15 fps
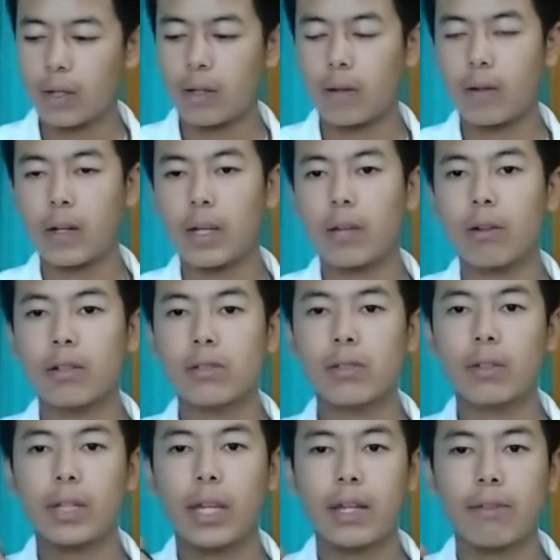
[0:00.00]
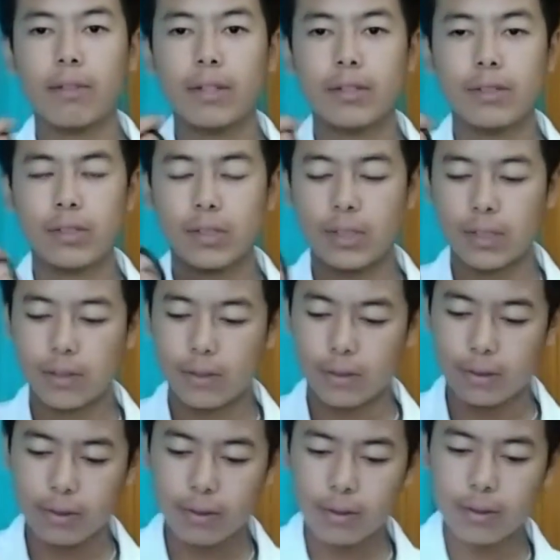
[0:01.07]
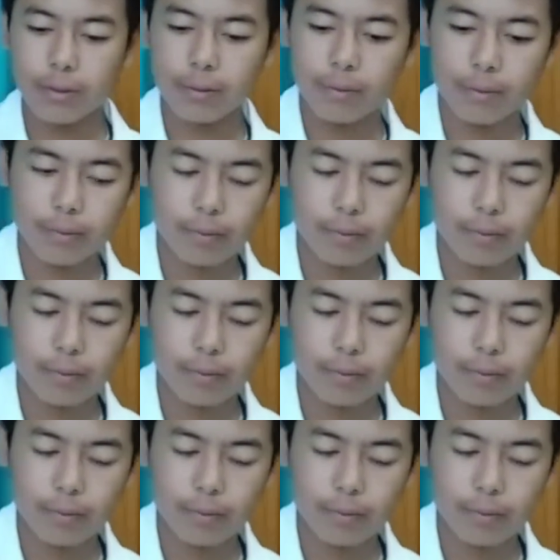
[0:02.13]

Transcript: and I also carry a scissors